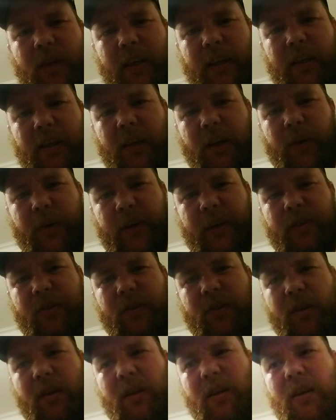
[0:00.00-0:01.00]
are going
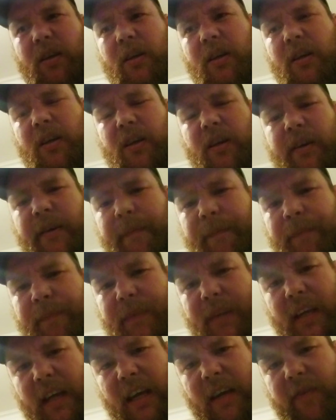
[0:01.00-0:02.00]
to
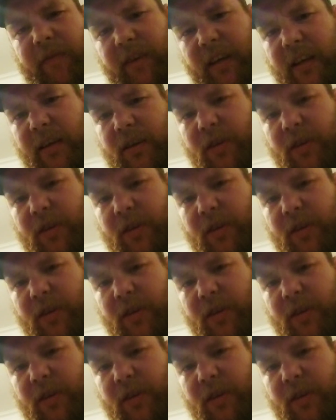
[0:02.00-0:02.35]
have that